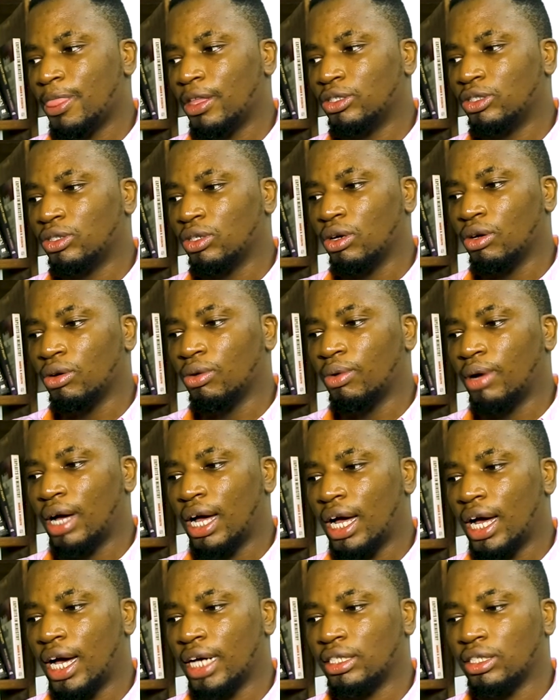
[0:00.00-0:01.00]
So
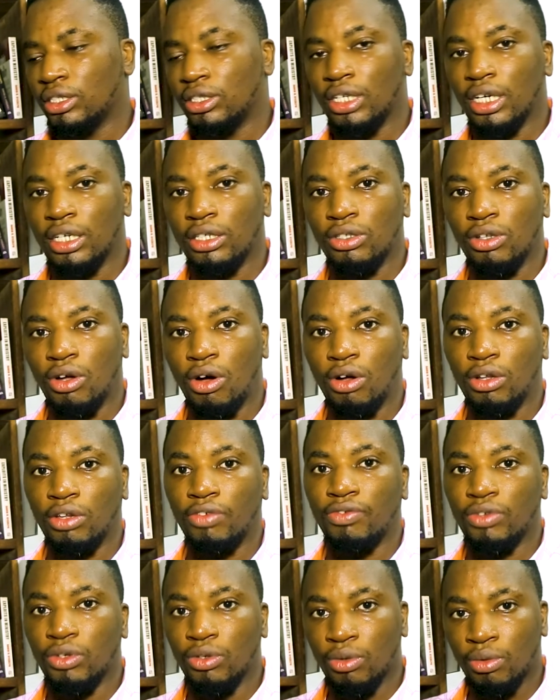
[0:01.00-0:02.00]
I suggest all
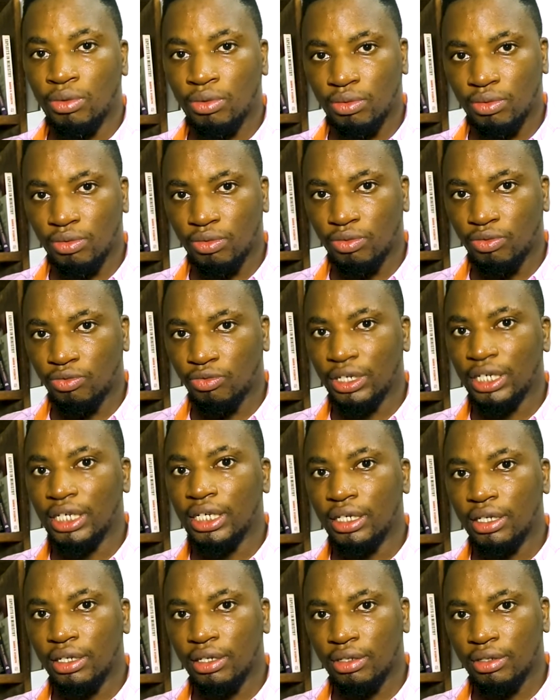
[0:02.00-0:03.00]
of you
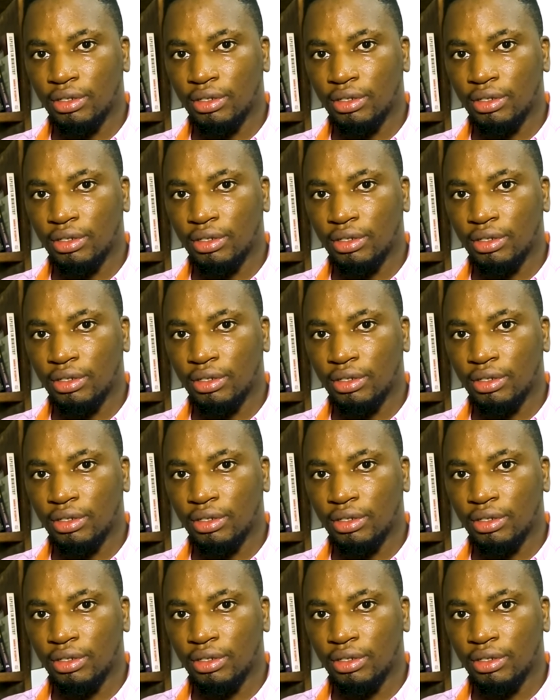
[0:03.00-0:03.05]
read